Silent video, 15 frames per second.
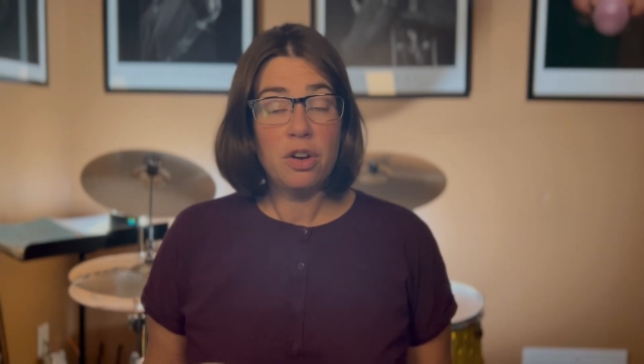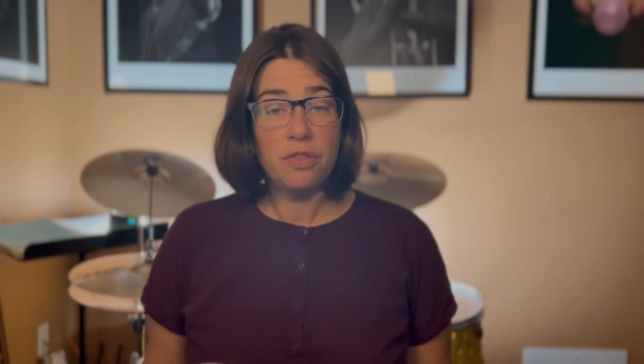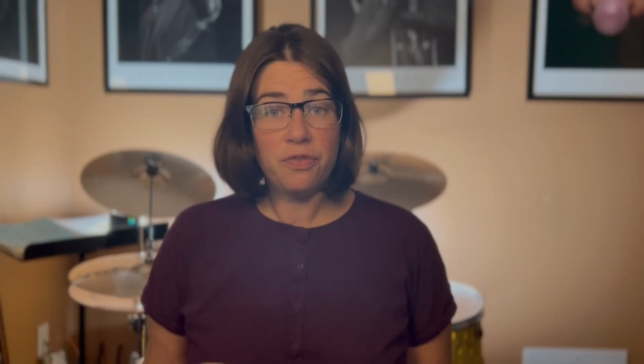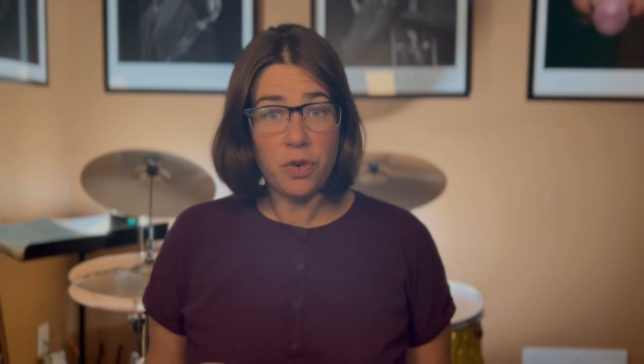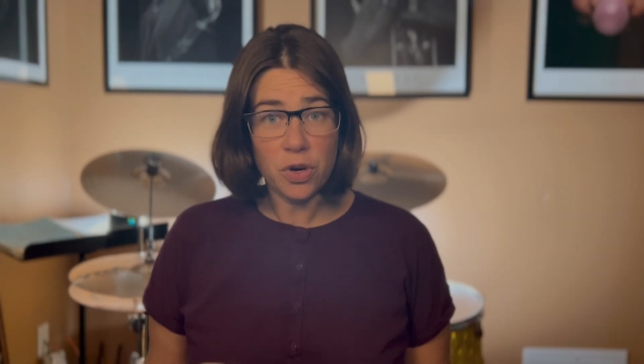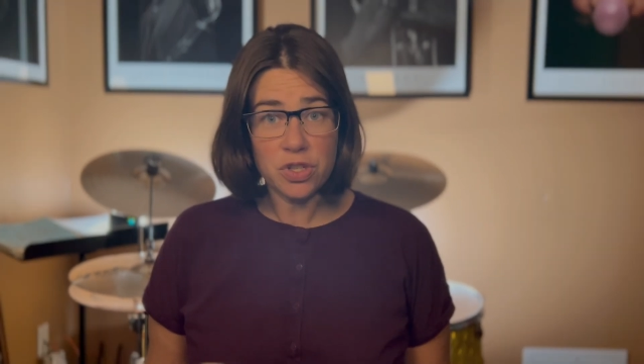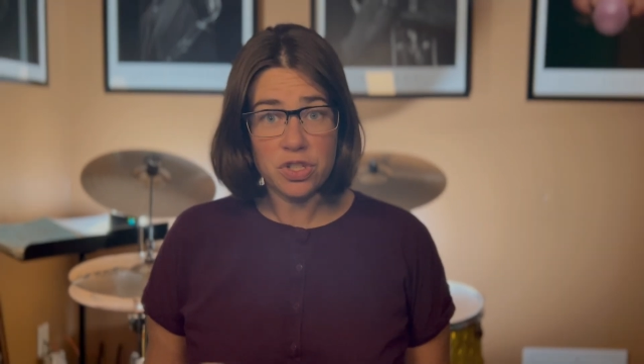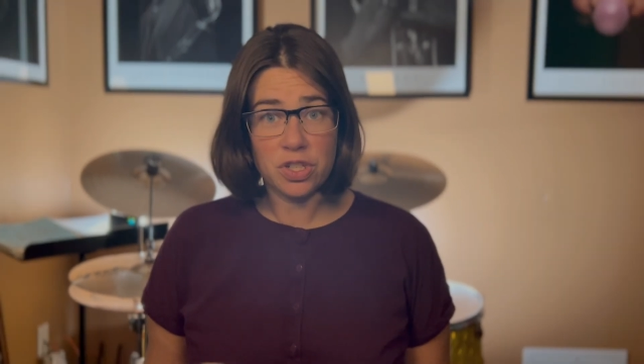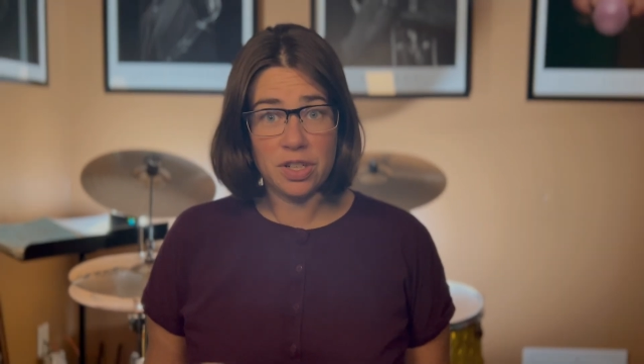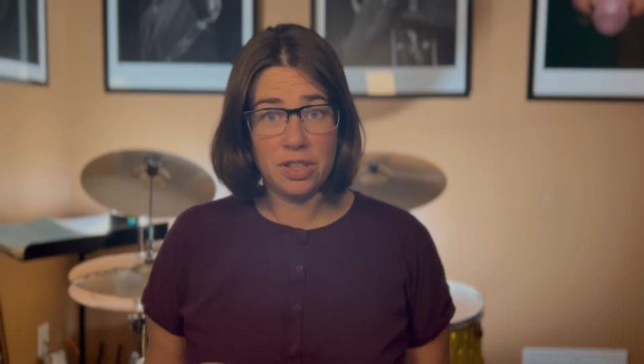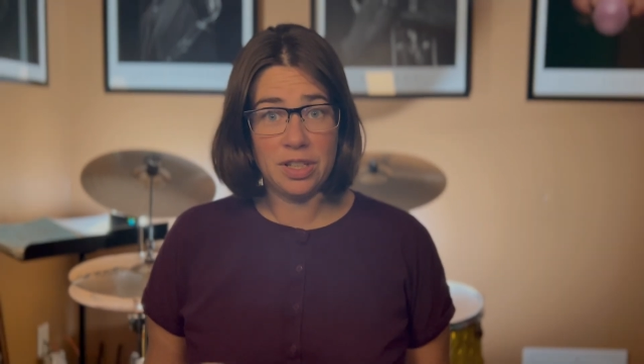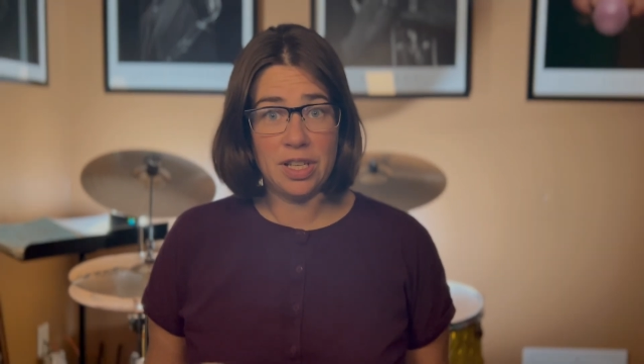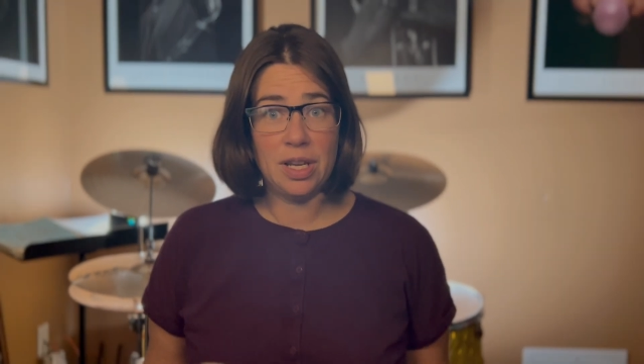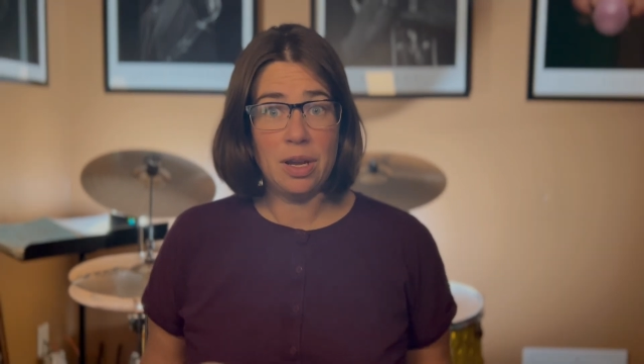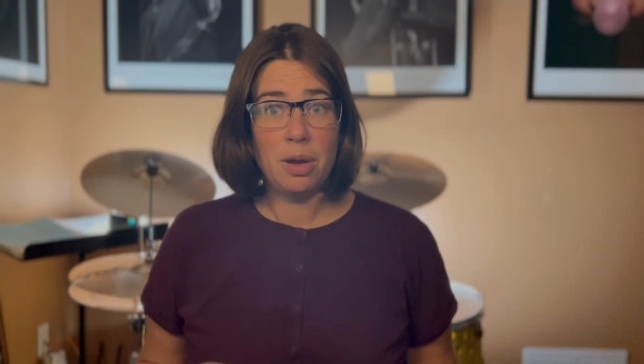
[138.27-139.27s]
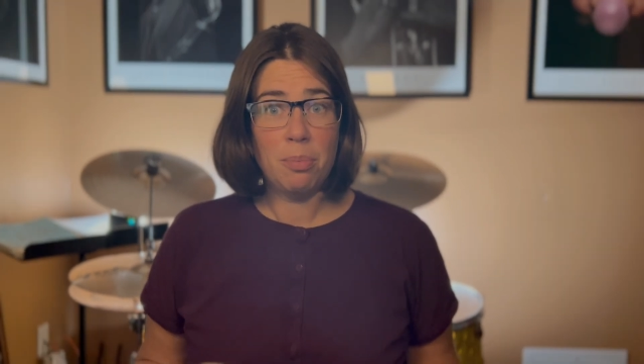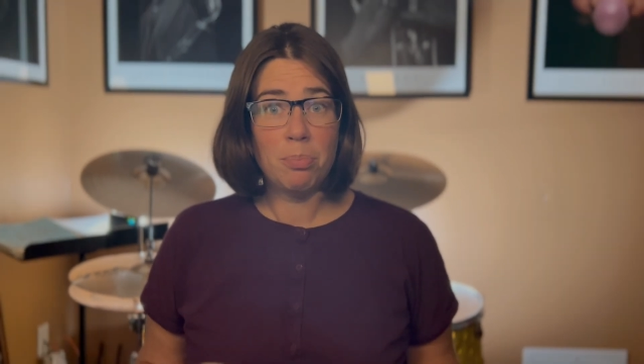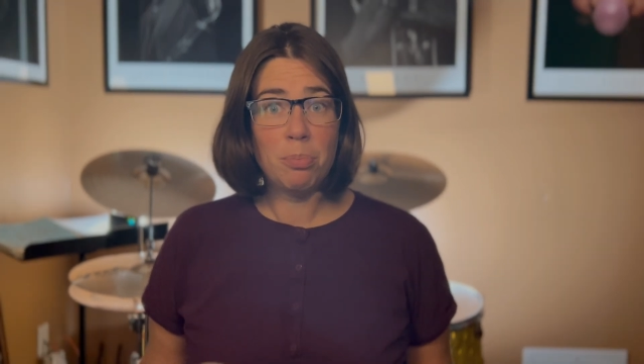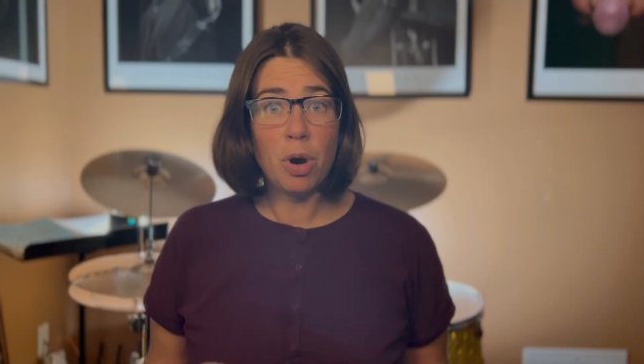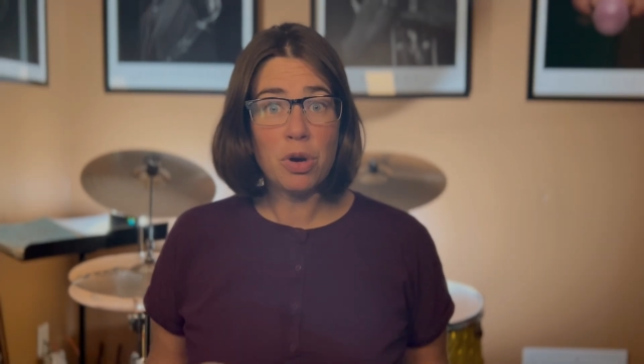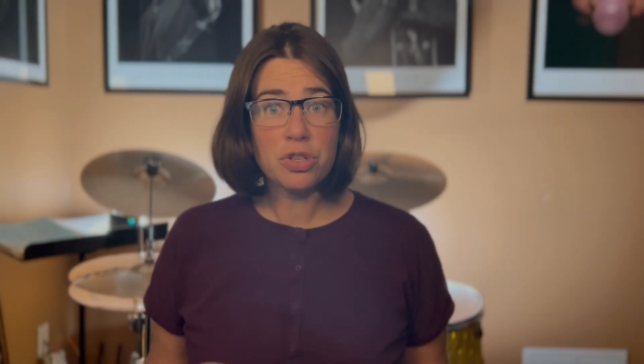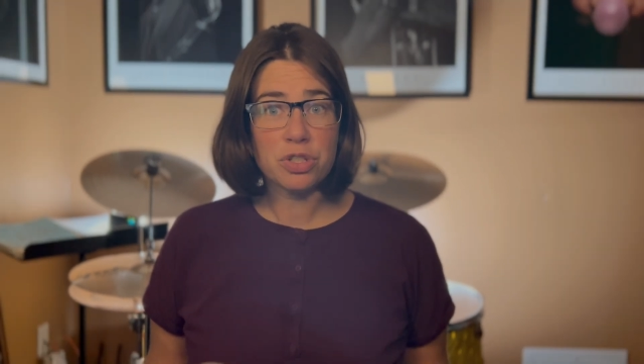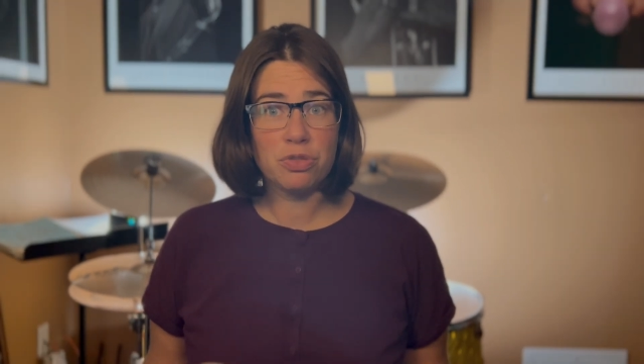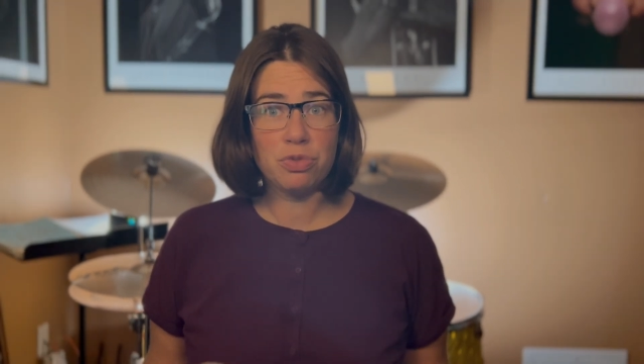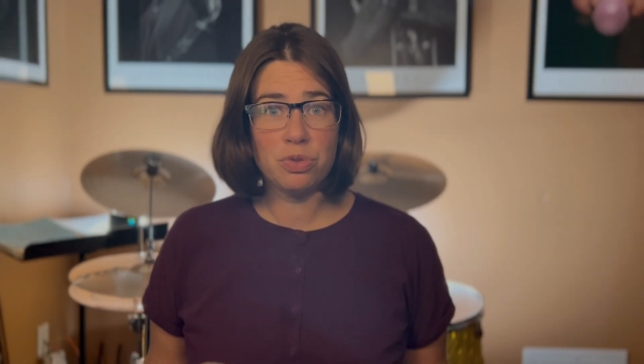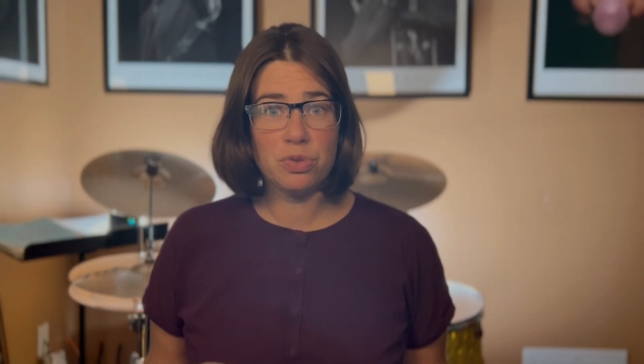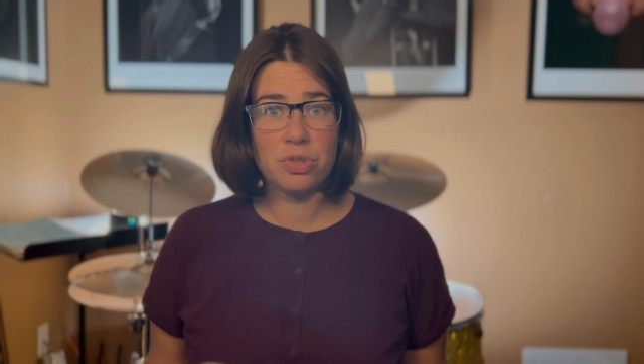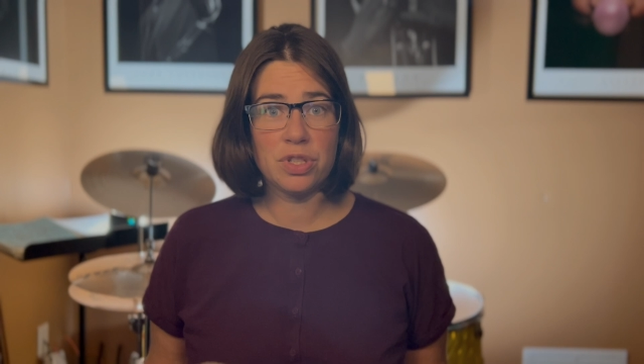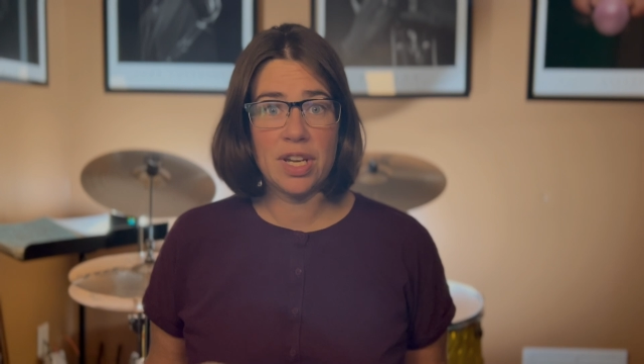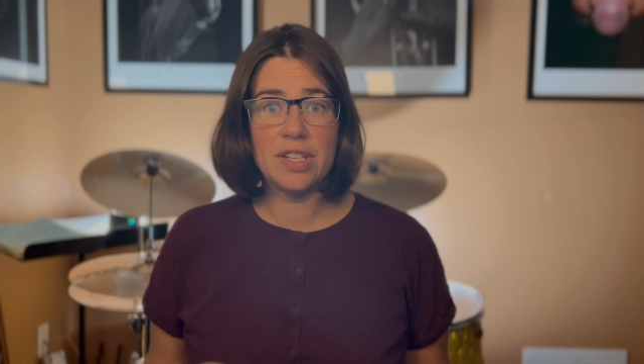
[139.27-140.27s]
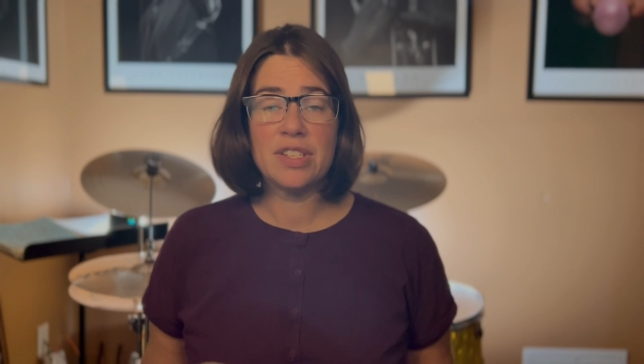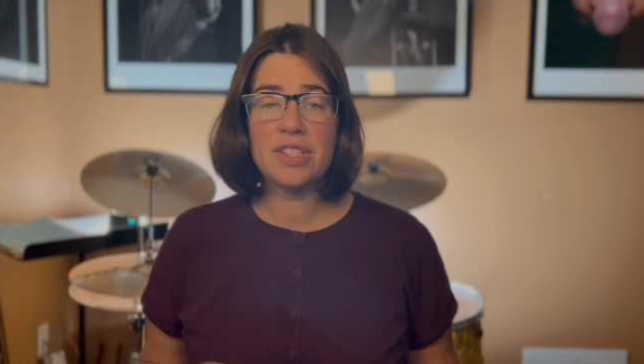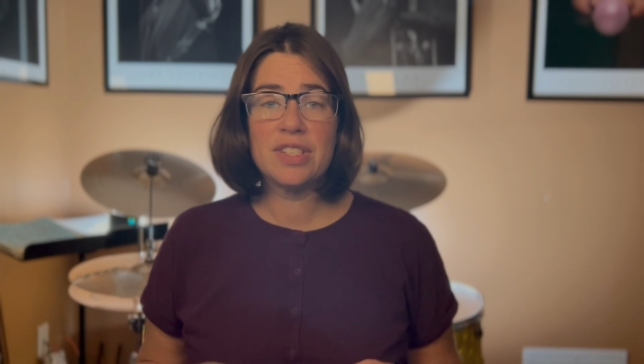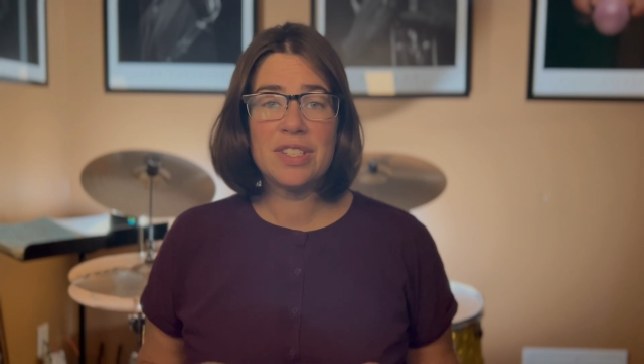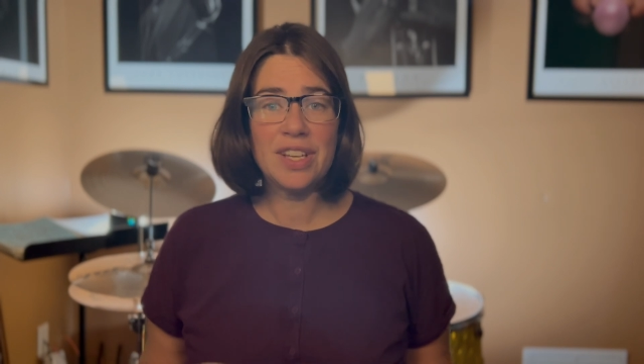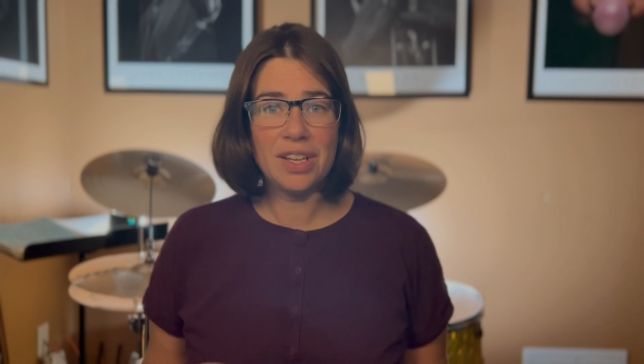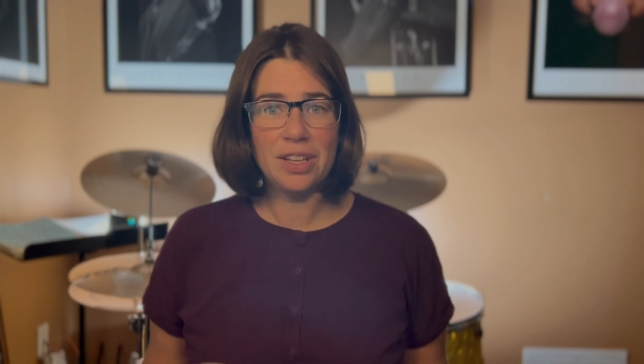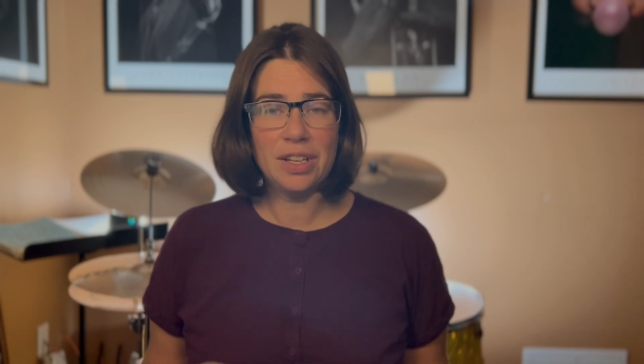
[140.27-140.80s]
Fortunately, most cruise lines still